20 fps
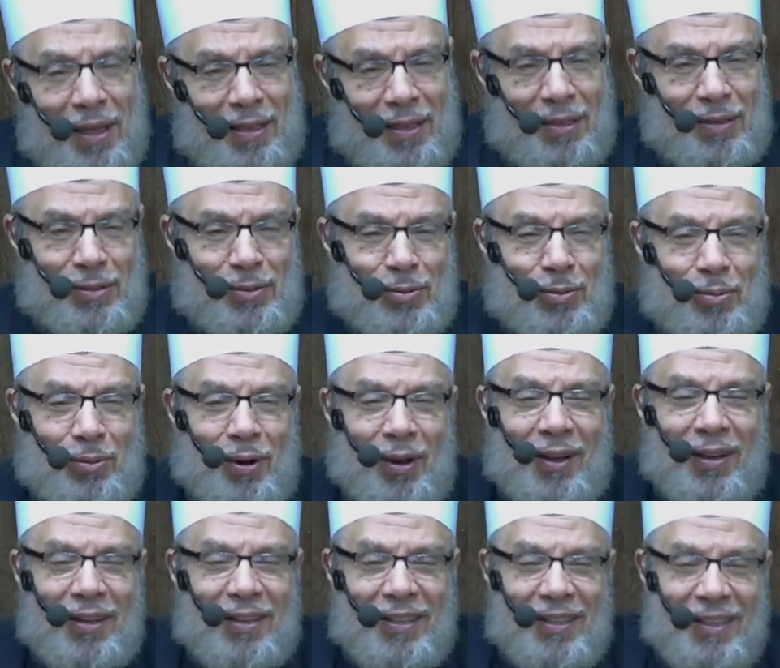and you could
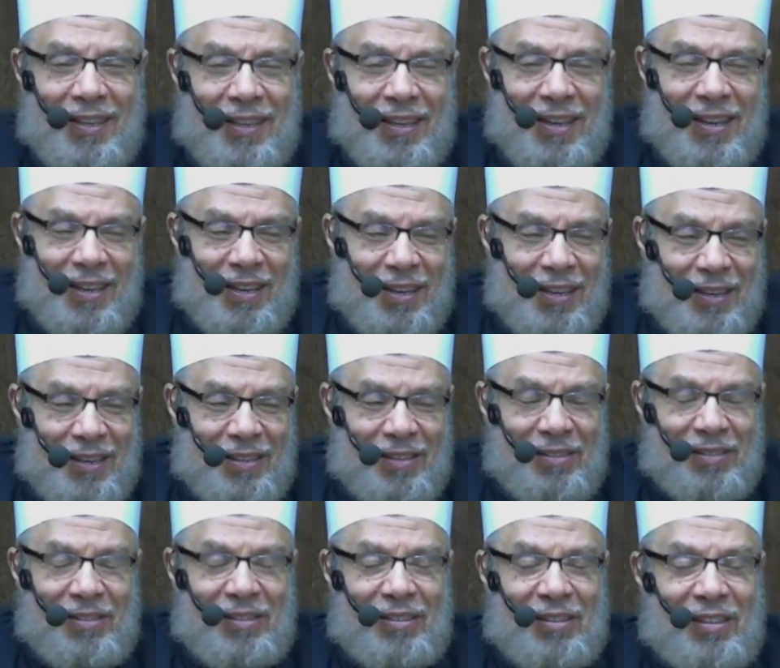tell from
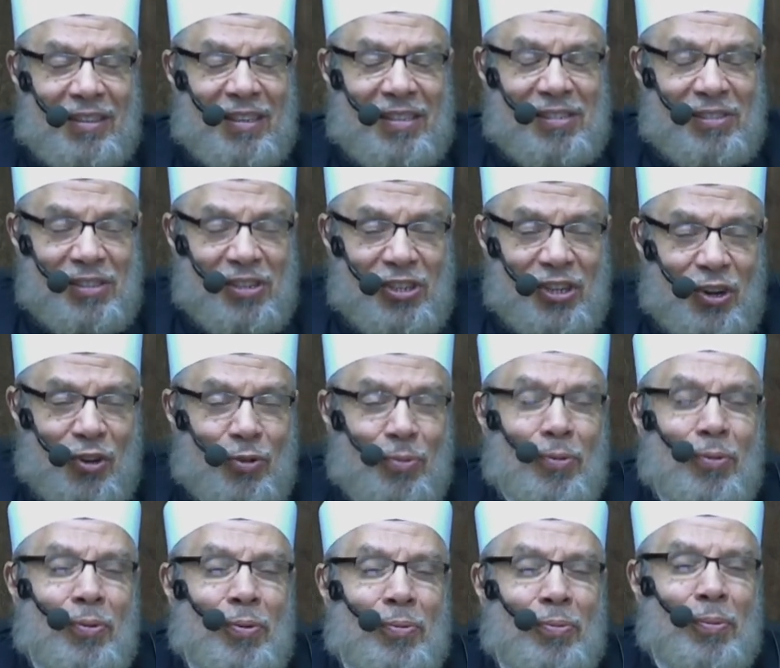the way that
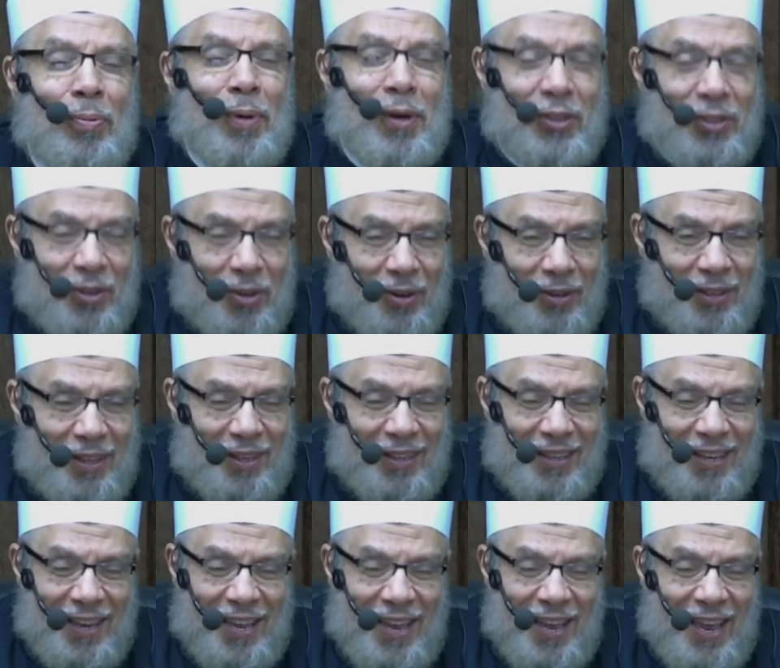the
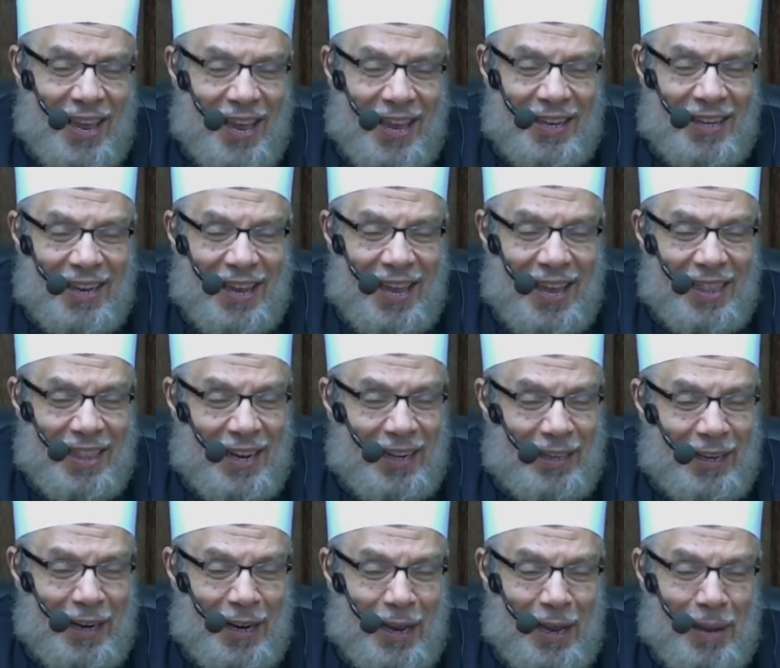the wording of it,
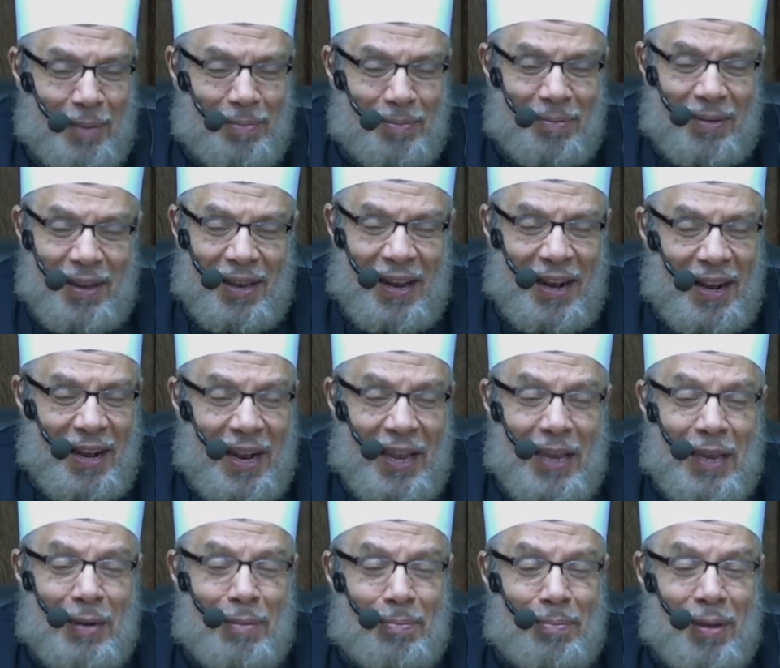you know, you could feel
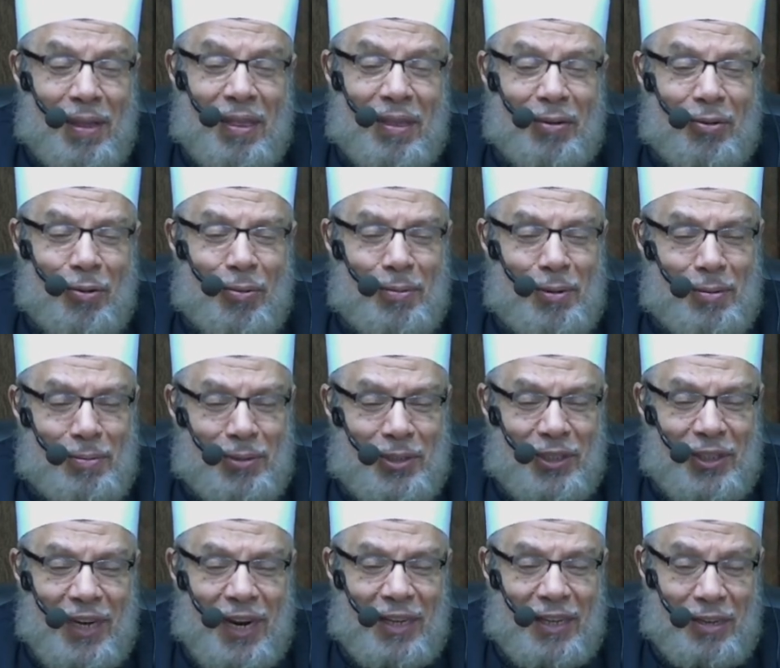that it's not,
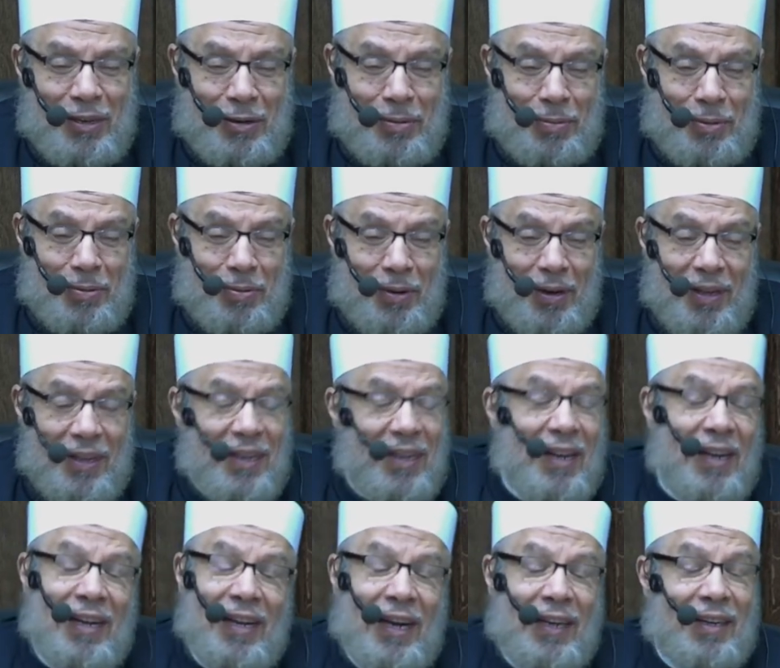it does not come
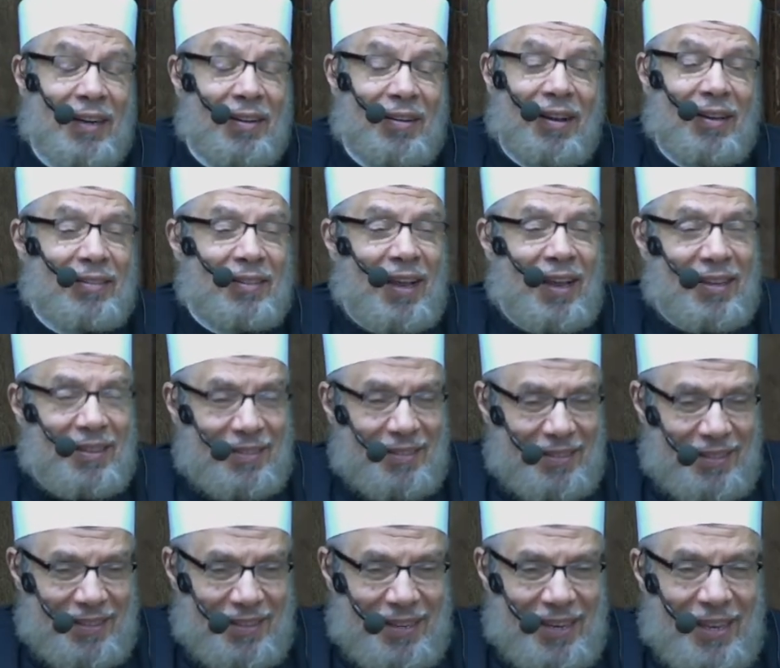from the Prophet sallallahu
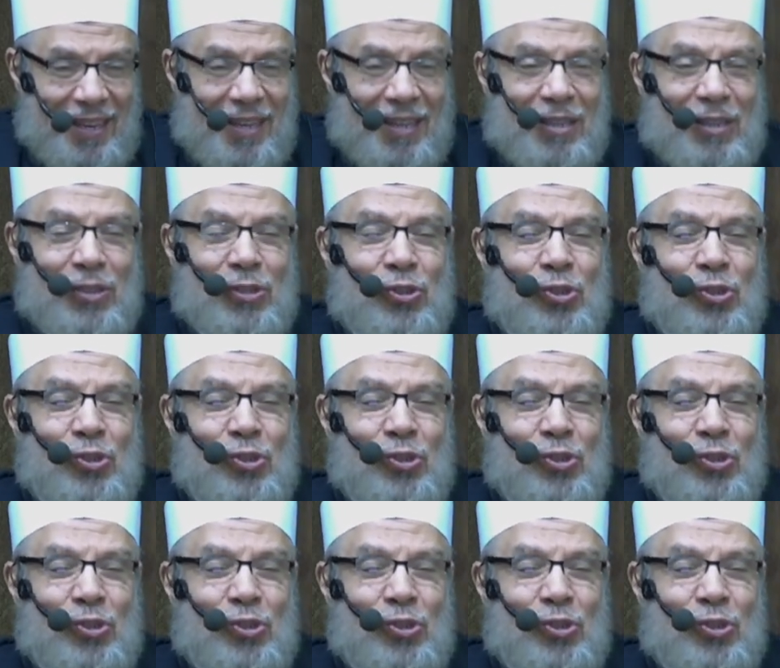alaihi wasallam.